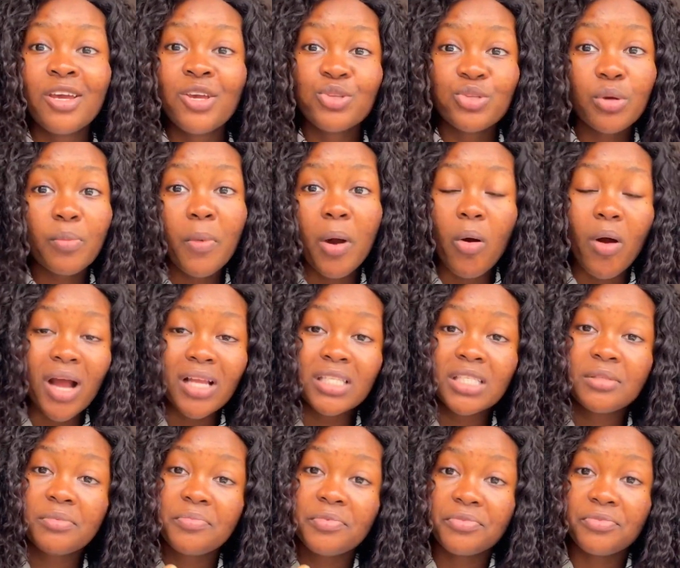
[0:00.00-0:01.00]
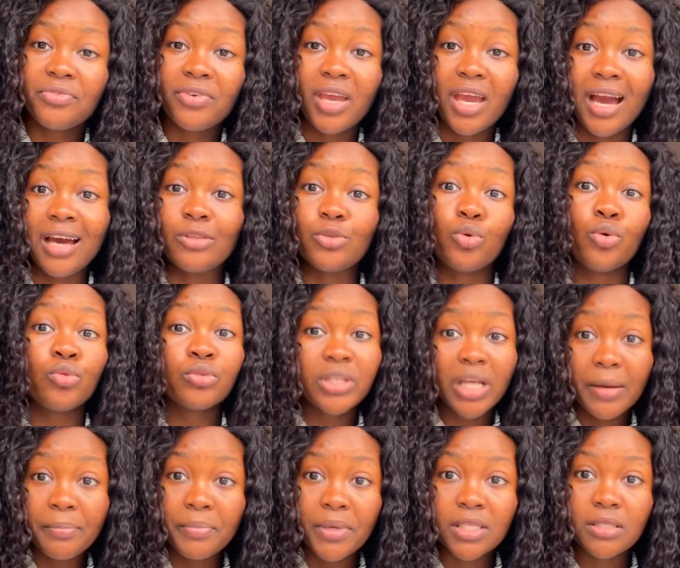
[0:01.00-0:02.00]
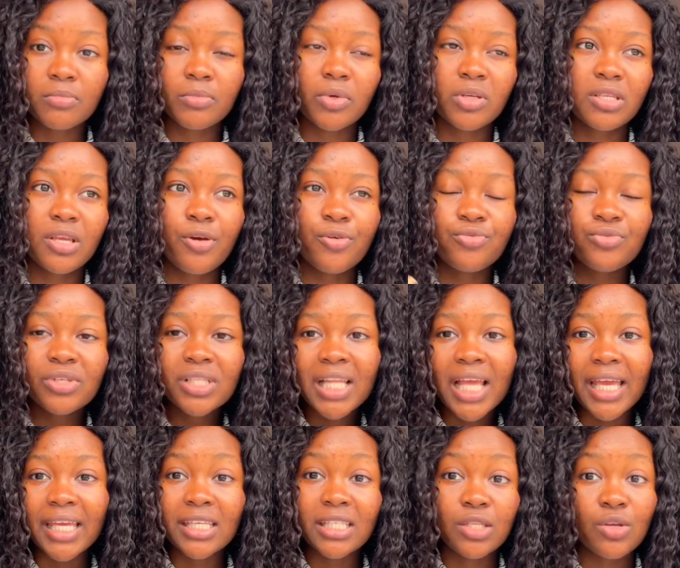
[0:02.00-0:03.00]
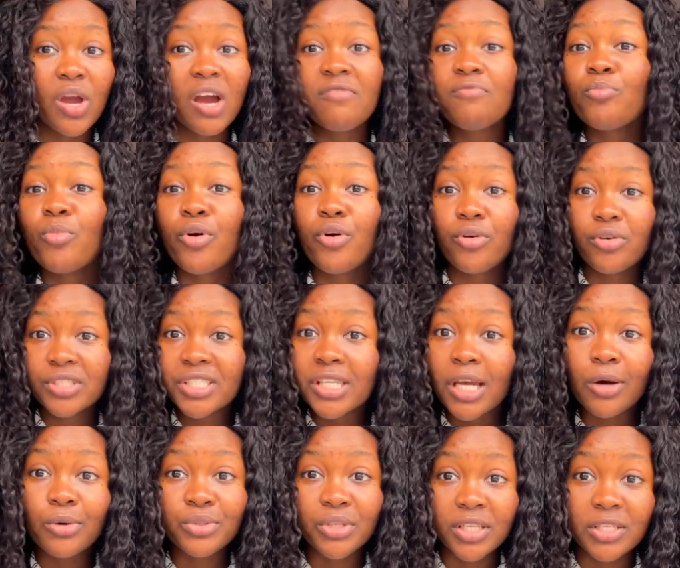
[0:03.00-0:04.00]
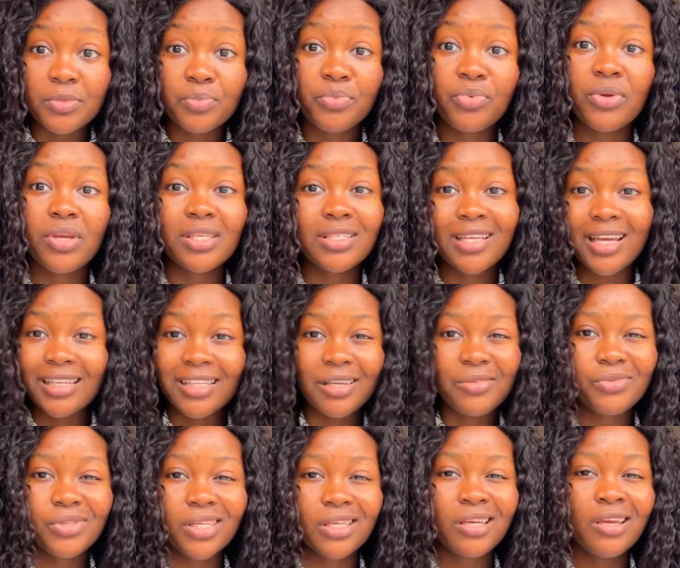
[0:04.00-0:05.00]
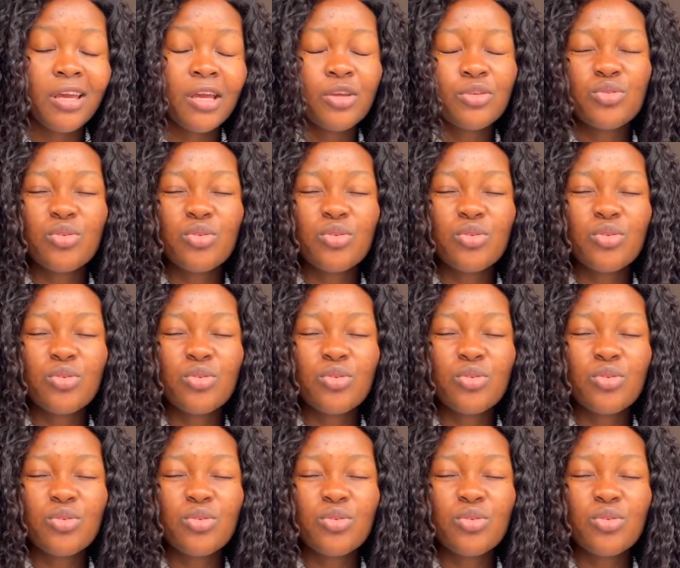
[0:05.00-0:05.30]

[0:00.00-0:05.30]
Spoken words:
somehow I actually prefer an older person because I feel like they have more child experience and everything.